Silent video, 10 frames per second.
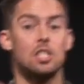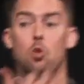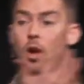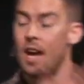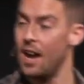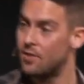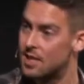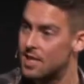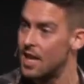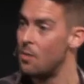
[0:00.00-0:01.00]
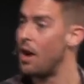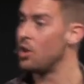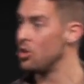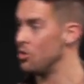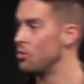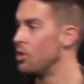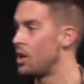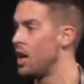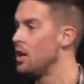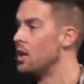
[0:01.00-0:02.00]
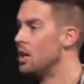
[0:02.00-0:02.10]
to what I have to say about you, okay?